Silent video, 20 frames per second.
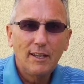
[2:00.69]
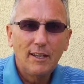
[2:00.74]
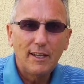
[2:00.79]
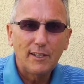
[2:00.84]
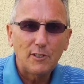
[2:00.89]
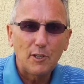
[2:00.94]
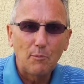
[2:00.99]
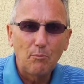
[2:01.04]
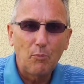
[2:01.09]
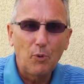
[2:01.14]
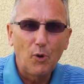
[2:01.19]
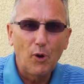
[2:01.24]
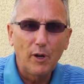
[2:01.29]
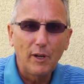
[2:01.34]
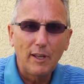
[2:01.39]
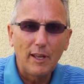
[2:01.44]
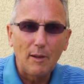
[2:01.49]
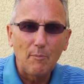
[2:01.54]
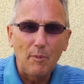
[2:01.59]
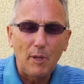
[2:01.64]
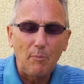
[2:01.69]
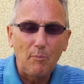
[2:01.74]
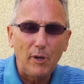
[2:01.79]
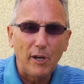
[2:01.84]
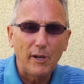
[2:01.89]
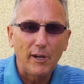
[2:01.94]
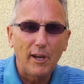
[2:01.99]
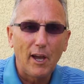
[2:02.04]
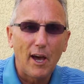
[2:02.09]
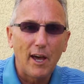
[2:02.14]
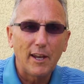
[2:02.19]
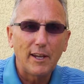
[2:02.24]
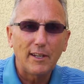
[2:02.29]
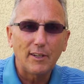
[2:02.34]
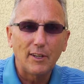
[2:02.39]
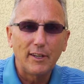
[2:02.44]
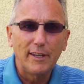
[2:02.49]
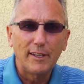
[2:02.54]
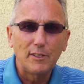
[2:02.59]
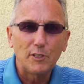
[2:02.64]
It's important that it be
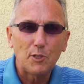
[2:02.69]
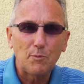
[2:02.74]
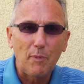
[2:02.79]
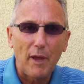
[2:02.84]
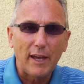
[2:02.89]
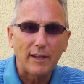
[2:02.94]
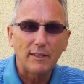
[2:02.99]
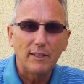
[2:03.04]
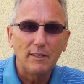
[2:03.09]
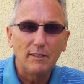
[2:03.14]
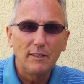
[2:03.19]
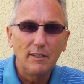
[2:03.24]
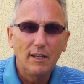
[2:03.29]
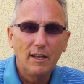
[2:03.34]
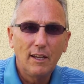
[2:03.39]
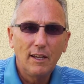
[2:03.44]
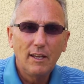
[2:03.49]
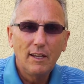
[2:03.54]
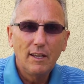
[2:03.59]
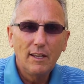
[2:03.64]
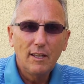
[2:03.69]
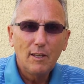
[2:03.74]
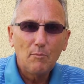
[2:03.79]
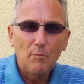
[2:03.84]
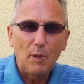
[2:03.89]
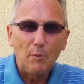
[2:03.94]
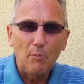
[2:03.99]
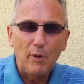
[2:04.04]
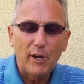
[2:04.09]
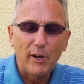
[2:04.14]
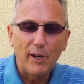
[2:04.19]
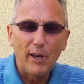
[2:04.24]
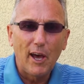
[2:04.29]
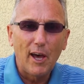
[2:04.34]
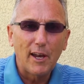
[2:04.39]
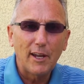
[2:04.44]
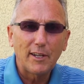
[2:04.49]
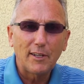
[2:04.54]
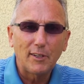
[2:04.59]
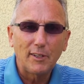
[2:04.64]
periodically inspected, be
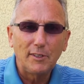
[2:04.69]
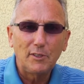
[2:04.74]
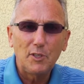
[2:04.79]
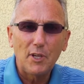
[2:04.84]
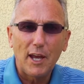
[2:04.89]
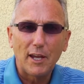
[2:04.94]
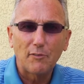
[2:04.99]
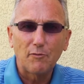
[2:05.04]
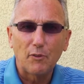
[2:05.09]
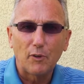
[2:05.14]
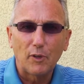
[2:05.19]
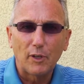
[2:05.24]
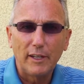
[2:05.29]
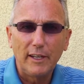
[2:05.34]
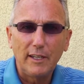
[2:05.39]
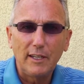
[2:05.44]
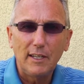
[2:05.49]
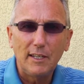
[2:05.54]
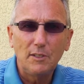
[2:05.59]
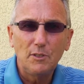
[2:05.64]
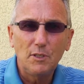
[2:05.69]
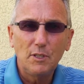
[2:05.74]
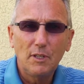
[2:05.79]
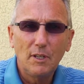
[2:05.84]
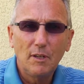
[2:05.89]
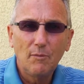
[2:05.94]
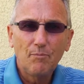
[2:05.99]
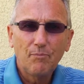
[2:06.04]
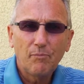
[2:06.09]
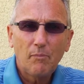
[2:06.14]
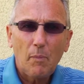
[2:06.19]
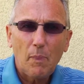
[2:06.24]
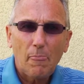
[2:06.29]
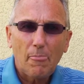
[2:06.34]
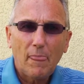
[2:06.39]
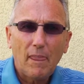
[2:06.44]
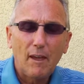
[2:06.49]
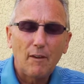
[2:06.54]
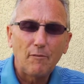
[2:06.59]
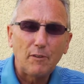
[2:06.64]
periodically checked for leakage.
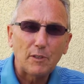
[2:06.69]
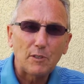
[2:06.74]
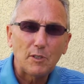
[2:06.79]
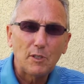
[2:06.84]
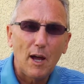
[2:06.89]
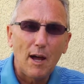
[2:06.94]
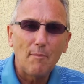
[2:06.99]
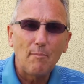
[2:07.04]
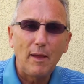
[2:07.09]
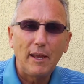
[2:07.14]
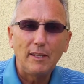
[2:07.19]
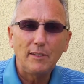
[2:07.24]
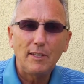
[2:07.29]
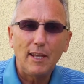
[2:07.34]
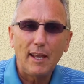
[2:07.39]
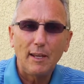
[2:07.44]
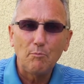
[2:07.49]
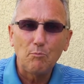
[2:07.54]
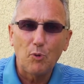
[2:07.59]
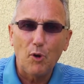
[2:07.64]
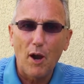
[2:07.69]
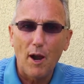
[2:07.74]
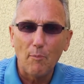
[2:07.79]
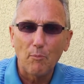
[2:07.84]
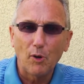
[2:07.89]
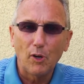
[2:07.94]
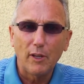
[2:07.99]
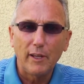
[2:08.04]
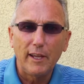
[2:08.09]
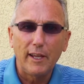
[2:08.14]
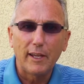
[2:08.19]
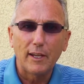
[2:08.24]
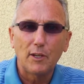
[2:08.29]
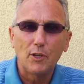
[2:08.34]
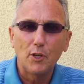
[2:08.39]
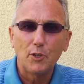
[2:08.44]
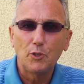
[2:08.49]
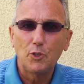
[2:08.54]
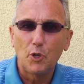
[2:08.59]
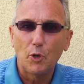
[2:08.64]
If it's not maintained properly, it
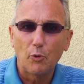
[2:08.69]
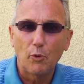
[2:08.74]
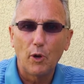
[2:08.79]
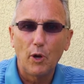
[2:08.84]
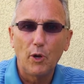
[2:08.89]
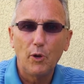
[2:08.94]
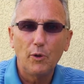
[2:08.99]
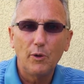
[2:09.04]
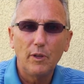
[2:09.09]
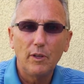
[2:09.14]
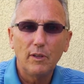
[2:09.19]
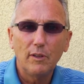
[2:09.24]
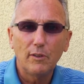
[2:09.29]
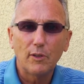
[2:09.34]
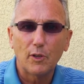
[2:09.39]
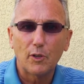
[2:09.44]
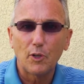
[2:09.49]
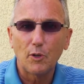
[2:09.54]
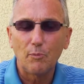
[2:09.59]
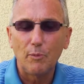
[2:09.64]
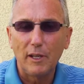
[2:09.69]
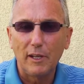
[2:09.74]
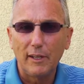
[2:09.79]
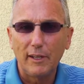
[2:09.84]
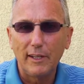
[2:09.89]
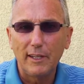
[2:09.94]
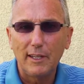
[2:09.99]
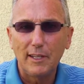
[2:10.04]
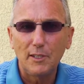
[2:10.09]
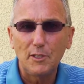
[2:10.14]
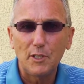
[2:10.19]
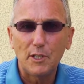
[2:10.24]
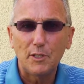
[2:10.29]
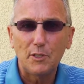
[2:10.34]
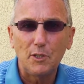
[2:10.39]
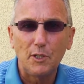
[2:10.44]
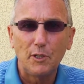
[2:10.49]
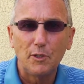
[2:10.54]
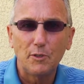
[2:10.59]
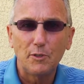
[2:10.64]
could corrode. There could be leakage
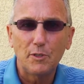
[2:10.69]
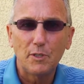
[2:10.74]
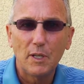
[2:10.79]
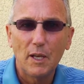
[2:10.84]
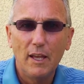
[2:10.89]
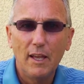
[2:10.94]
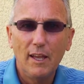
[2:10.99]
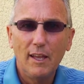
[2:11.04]
issues.